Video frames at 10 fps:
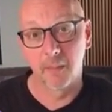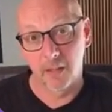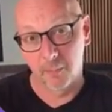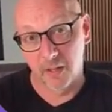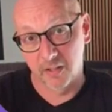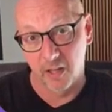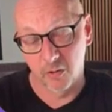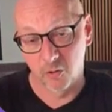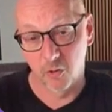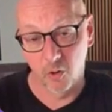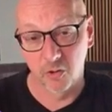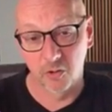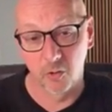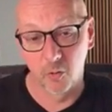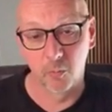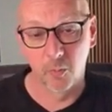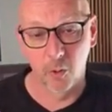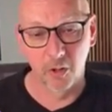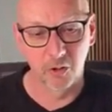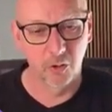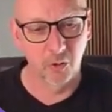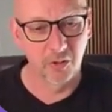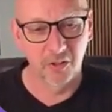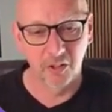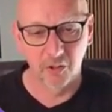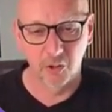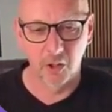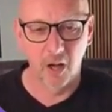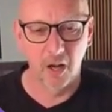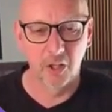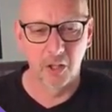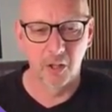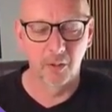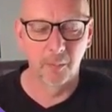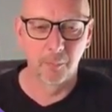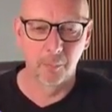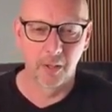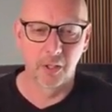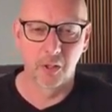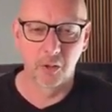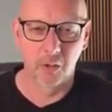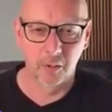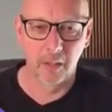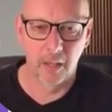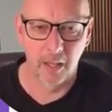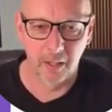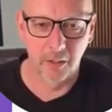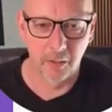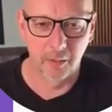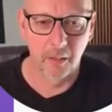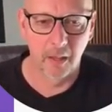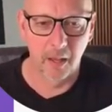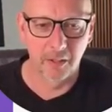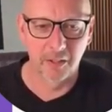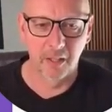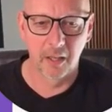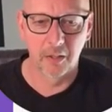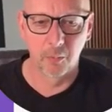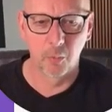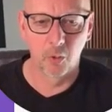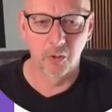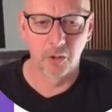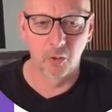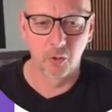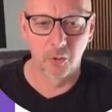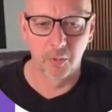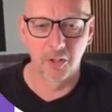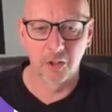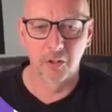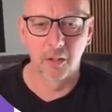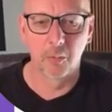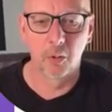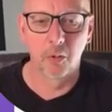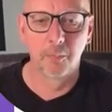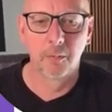That means I could also monitor a single card here. But here, again, I'll select the board, the automation demo.